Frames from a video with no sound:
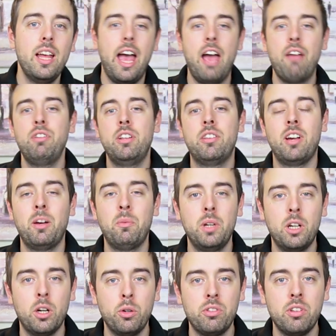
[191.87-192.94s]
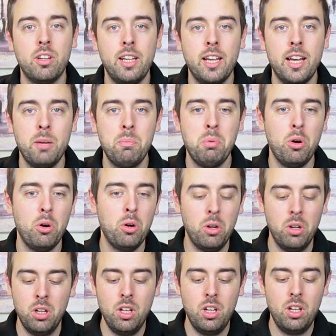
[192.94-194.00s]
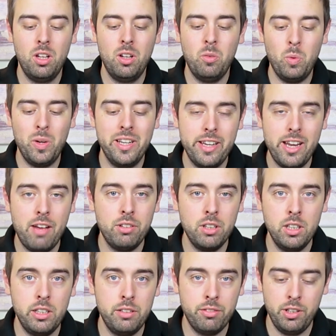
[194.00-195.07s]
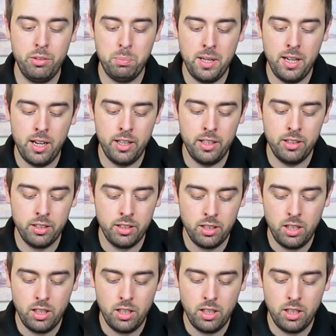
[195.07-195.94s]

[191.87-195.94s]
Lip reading: Every time we go to the airport, we never leave this behind.